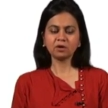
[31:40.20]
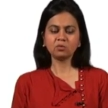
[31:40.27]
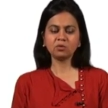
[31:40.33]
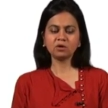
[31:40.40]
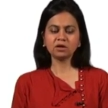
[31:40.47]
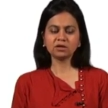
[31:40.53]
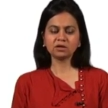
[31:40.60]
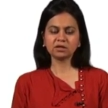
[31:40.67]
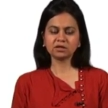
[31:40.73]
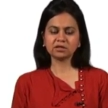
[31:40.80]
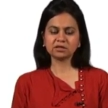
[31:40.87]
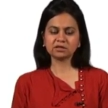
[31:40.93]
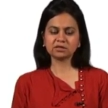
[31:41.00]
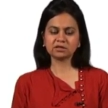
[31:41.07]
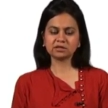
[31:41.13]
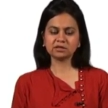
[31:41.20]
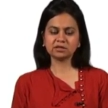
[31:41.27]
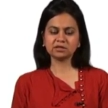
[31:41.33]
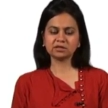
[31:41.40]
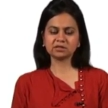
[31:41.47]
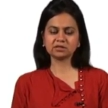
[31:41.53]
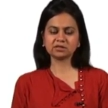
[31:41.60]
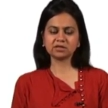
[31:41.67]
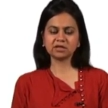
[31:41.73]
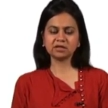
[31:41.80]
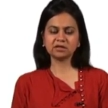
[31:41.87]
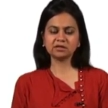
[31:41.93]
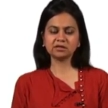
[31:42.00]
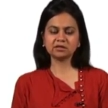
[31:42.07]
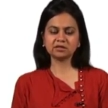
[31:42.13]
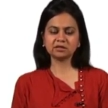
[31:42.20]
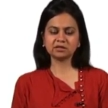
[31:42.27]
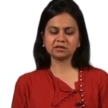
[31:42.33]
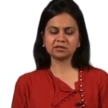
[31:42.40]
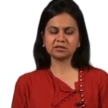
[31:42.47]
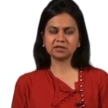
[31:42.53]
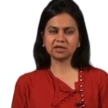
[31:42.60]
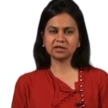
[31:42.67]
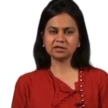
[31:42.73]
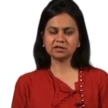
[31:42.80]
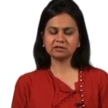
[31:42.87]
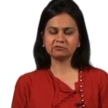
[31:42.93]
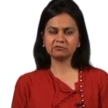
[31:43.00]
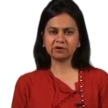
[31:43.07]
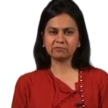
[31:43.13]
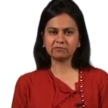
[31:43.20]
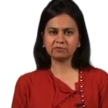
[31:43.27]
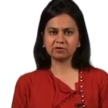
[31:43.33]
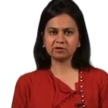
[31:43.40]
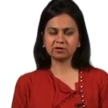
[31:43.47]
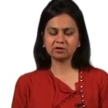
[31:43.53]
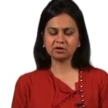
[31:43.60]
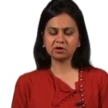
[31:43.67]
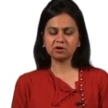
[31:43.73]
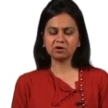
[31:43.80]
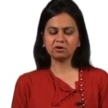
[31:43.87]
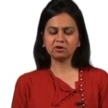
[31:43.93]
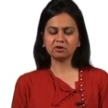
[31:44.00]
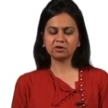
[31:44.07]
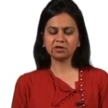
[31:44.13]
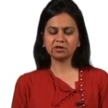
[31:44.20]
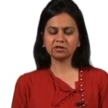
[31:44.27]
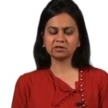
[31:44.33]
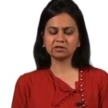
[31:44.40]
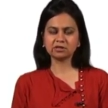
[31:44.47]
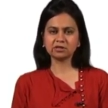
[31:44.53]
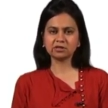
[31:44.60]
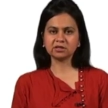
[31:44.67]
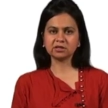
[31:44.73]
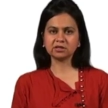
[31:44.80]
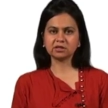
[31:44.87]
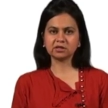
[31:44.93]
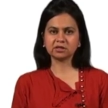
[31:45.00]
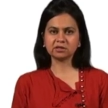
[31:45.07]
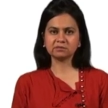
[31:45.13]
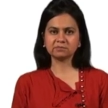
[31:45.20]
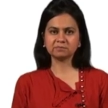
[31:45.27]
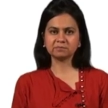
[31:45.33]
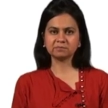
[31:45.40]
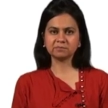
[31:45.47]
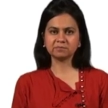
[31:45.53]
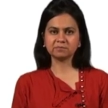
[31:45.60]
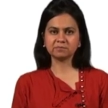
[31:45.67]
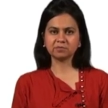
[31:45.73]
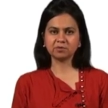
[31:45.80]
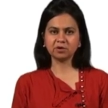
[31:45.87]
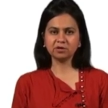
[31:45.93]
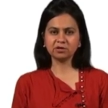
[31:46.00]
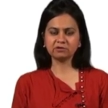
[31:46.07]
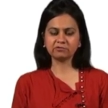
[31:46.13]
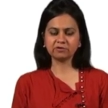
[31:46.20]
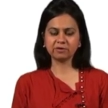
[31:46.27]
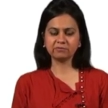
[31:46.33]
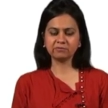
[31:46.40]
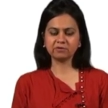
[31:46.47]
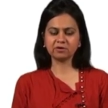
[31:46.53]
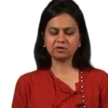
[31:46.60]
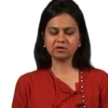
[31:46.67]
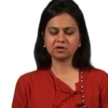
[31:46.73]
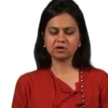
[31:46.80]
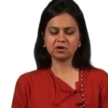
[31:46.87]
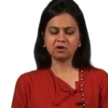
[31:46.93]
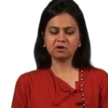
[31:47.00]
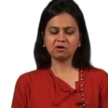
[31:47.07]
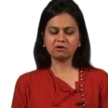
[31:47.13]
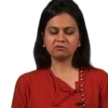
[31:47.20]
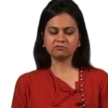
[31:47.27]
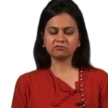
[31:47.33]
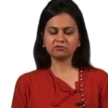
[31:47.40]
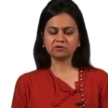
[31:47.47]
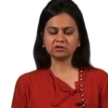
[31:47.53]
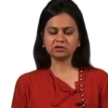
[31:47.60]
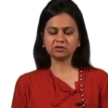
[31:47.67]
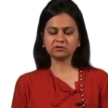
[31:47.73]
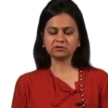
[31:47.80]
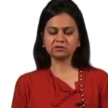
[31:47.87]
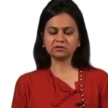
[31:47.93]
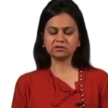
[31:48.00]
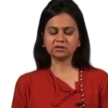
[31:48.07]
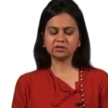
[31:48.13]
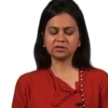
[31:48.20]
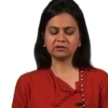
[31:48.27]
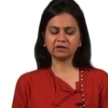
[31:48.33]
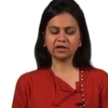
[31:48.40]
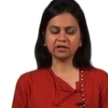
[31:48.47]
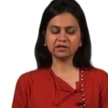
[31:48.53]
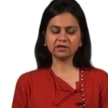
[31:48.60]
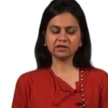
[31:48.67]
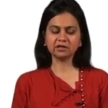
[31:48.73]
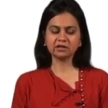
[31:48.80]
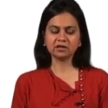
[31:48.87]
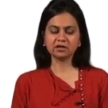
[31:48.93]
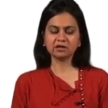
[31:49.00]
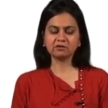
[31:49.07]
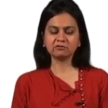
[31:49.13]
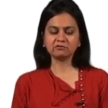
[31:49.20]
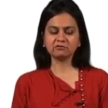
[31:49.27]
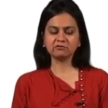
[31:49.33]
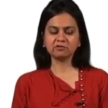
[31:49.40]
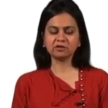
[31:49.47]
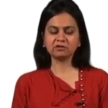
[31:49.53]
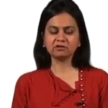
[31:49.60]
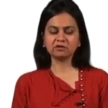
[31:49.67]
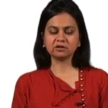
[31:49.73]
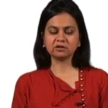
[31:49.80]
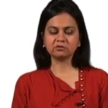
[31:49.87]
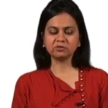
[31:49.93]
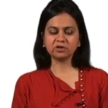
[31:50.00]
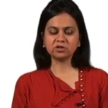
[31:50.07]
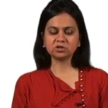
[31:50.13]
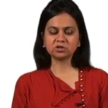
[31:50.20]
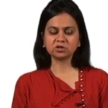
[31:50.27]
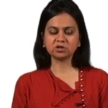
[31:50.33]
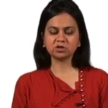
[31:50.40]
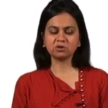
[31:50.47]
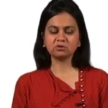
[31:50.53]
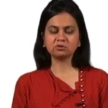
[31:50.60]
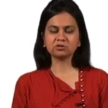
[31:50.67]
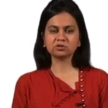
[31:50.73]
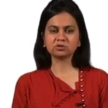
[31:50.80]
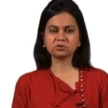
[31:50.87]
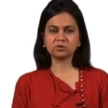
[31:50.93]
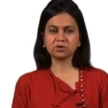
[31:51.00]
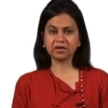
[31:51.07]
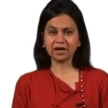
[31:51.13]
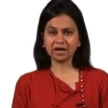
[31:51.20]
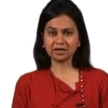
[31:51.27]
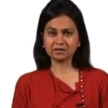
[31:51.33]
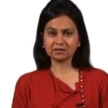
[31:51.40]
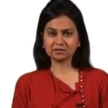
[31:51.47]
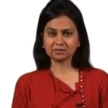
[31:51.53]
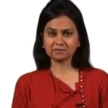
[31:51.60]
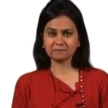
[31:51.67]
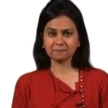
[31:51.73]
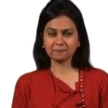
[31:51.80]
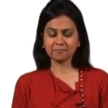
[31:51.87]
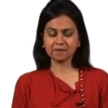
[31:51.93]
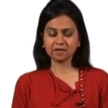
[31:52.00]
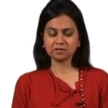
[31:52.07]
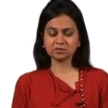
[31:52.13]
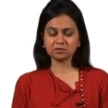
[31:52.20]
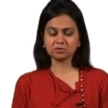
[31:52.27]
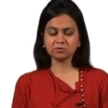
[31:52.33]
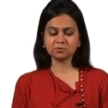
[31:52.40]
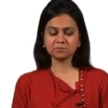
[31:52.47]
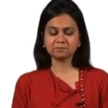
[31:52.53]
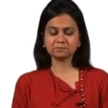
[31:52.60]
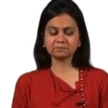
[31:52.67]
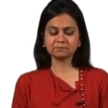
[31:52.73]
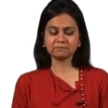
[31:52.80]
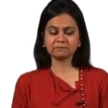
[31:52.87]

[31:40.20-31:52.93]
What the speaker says: a work, it is the skeletal framework, or it is the broader framework of the writing with which the whole story hangs. So